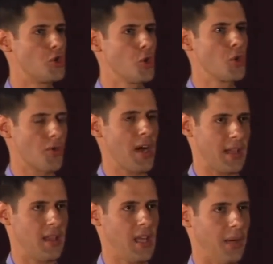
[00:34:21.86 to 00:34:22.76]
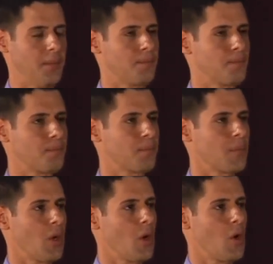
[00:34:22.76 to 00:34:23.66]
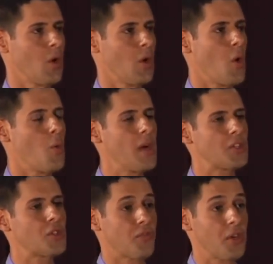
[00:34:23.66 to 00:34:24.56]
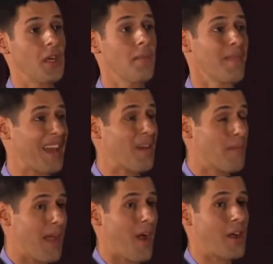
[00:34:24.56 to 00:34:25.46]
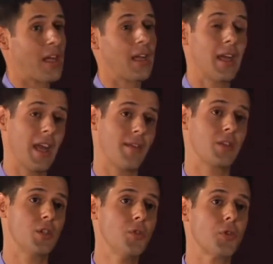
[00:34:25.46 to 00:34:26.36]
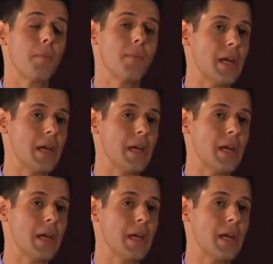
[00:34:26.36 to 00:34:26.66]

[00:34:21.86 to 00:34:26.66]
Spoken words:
do the right thing, which for him meant marrying and having children.